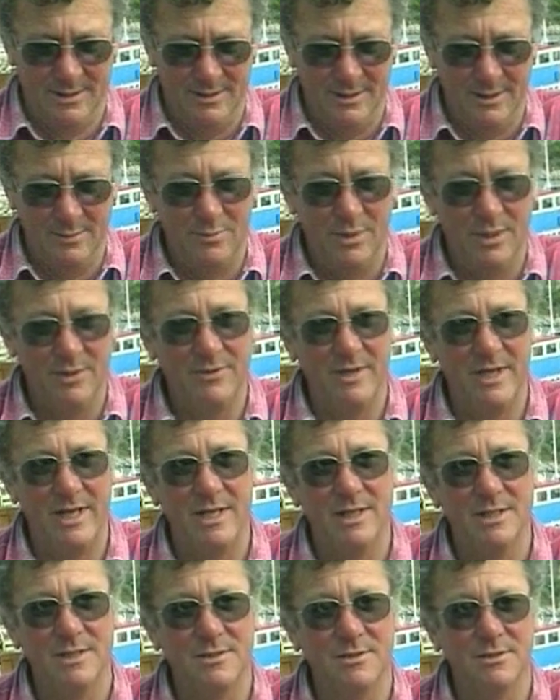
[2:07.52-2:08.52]
I had both
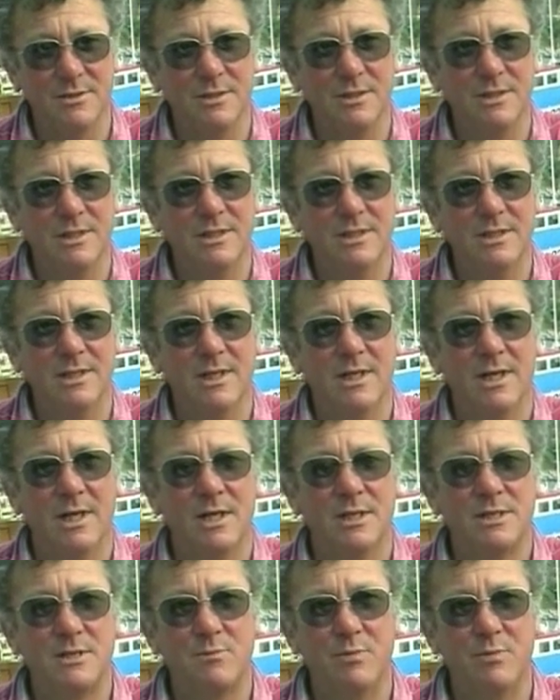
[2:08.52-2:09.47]
hands on the uh,